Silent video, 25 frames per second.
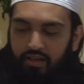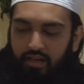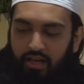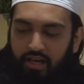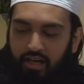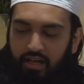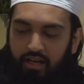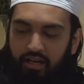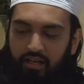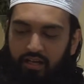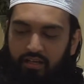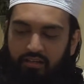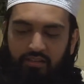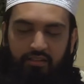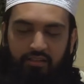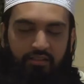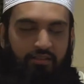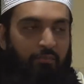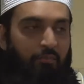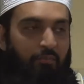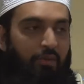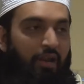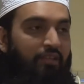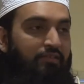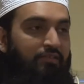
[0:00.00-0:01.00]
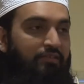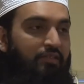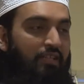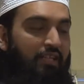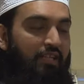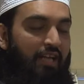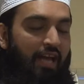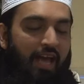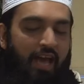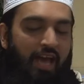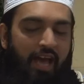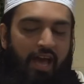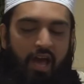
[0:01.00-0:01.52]
And the blessed
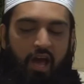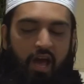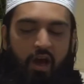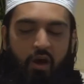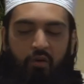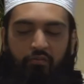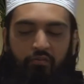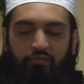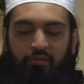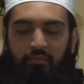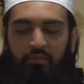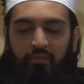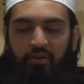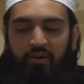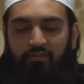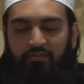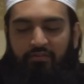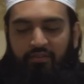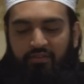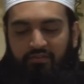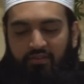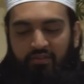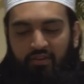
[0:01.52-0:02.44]
hair of the Prophet